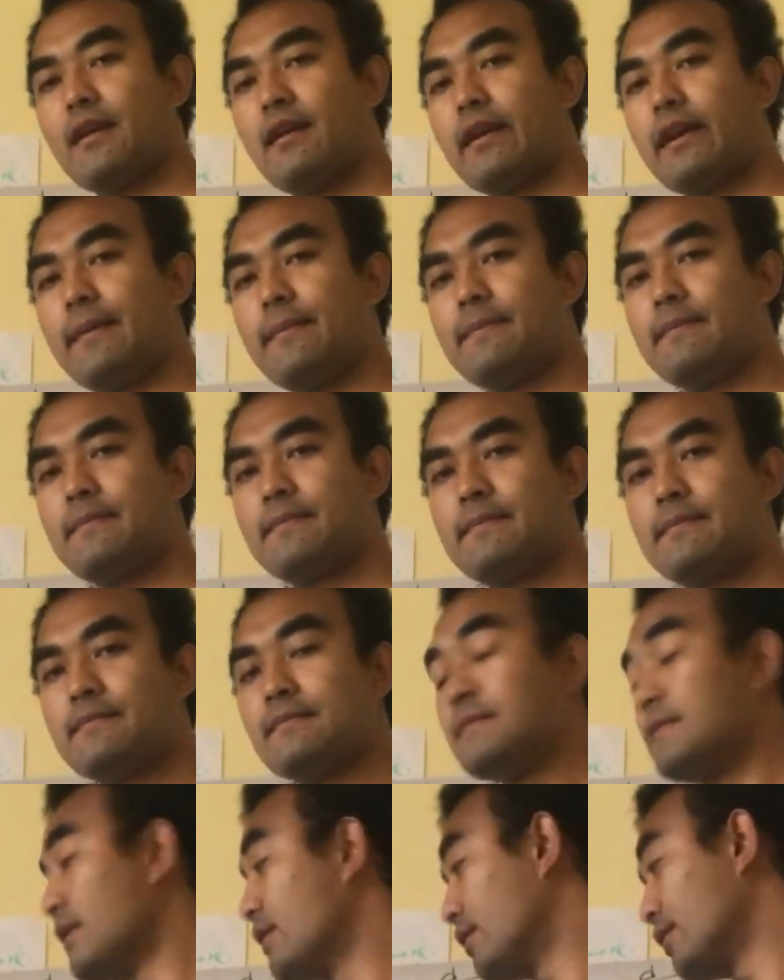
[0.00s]
Okay?
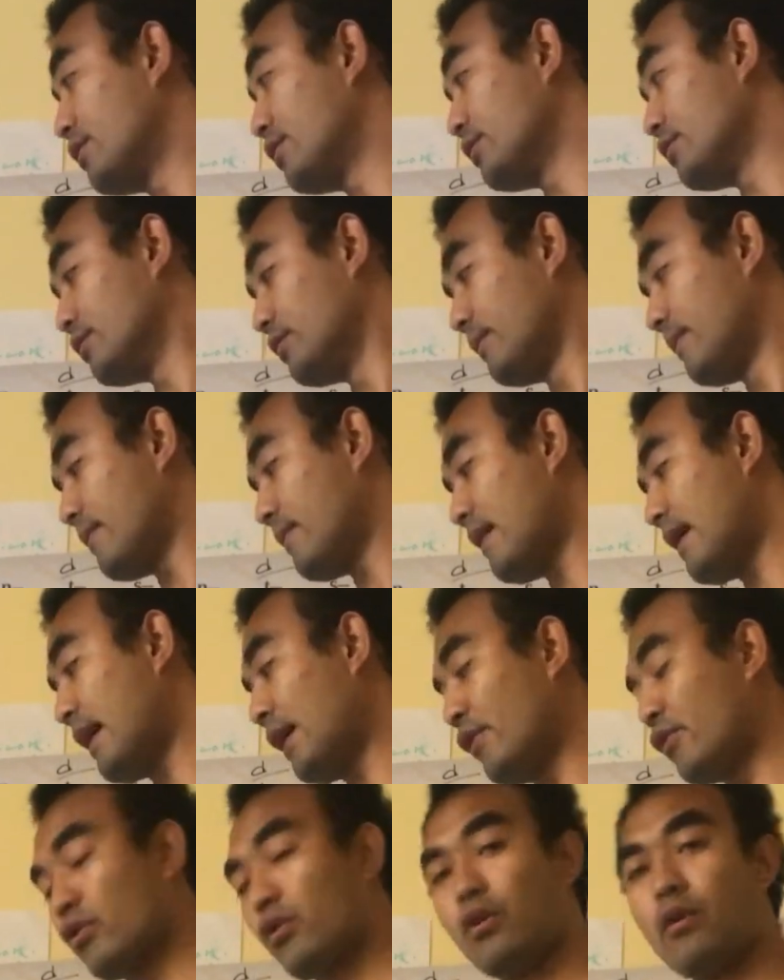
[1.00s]
Ru
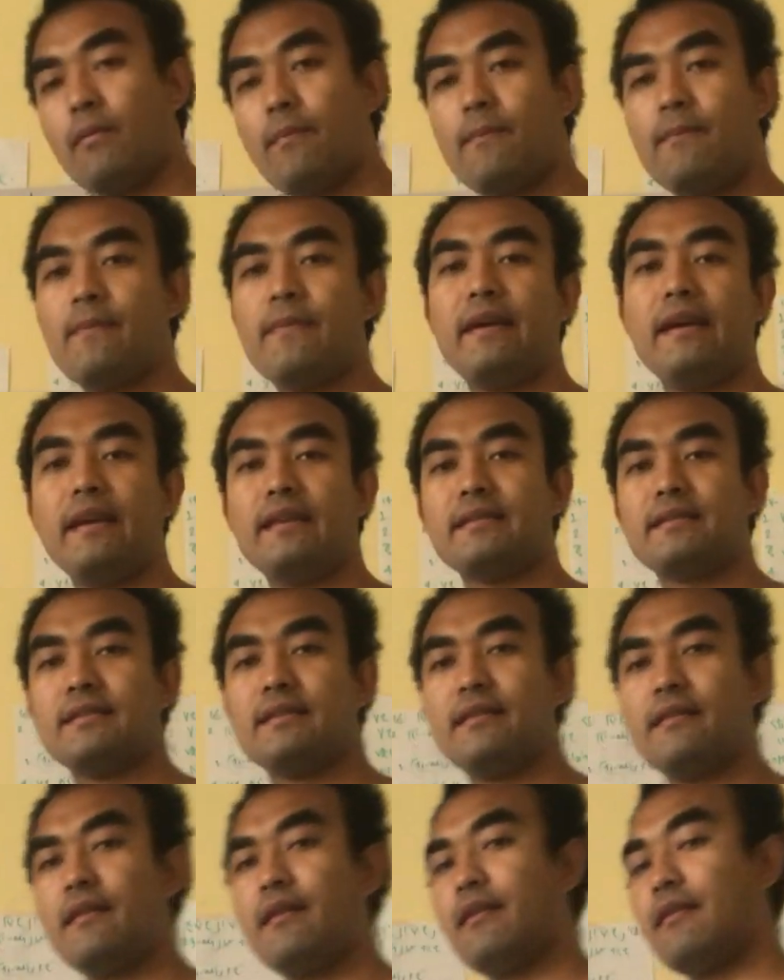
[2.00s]
and ro
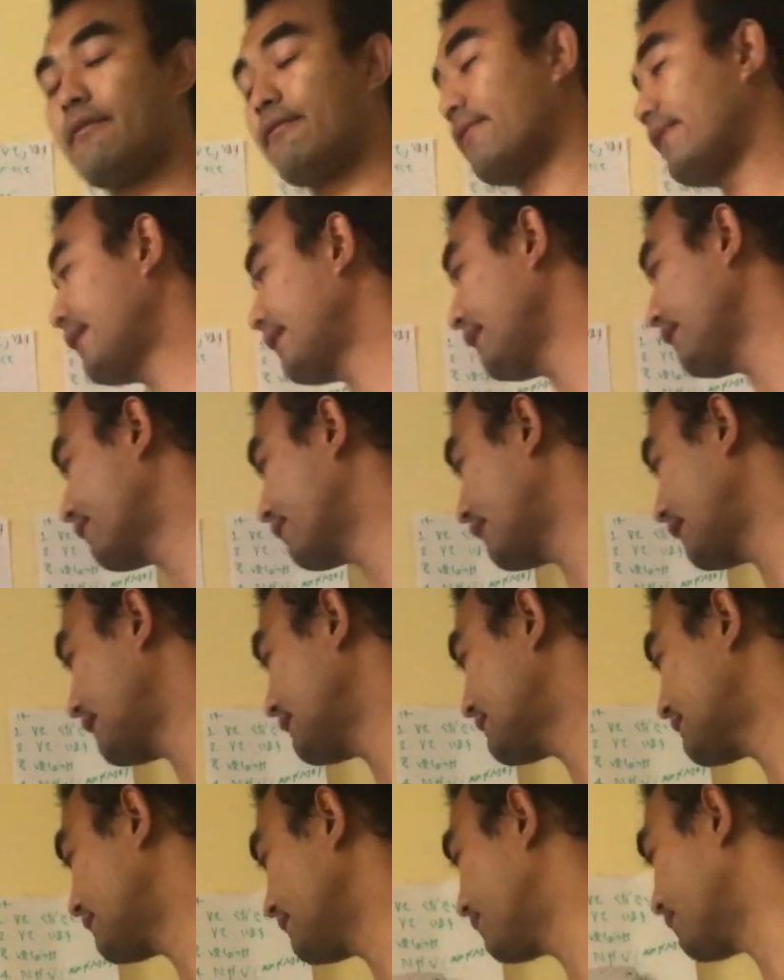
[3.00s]
is very,
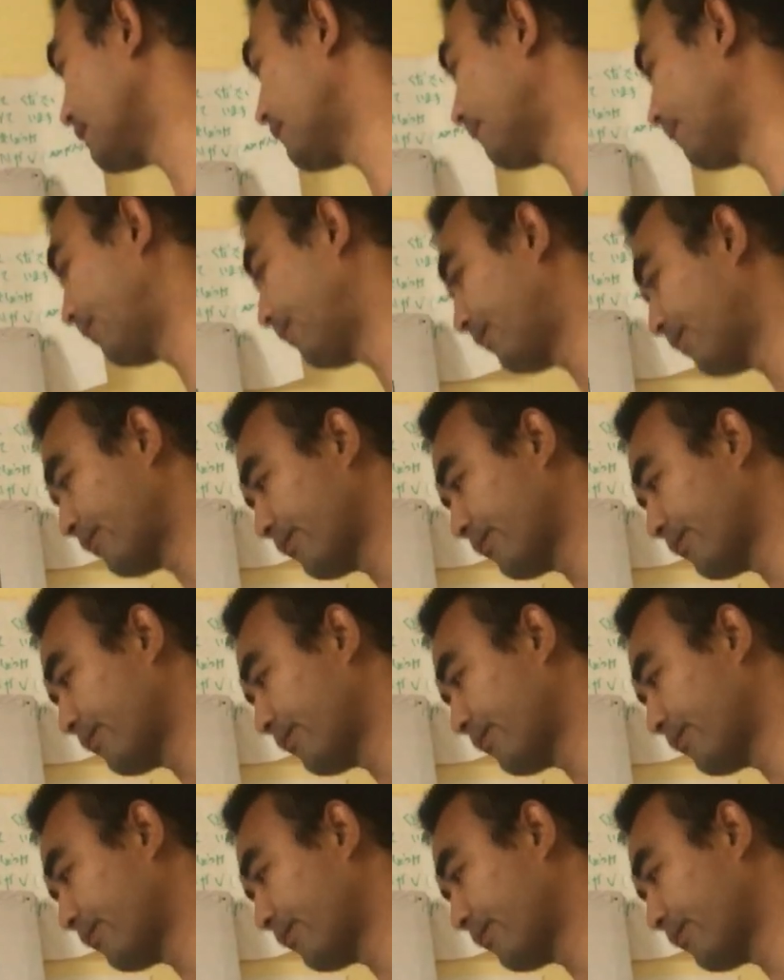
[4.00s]
very simple.